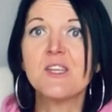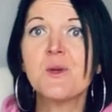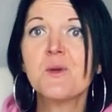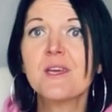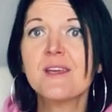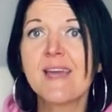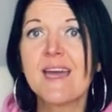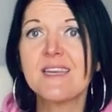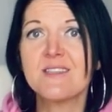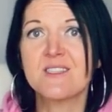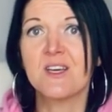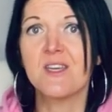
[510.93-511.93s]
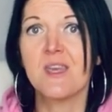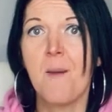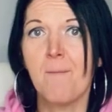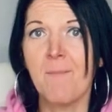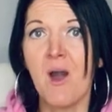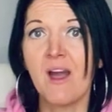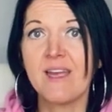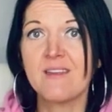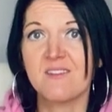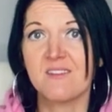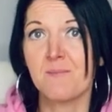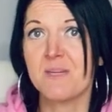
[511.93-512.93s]
you can get it done by
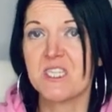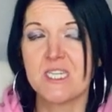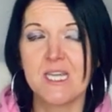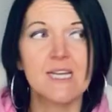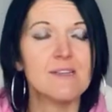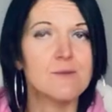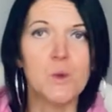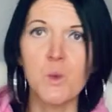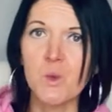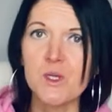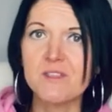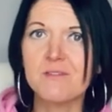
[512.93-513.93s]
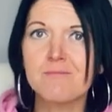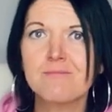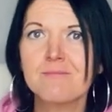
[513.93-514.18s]
the submission date, all good.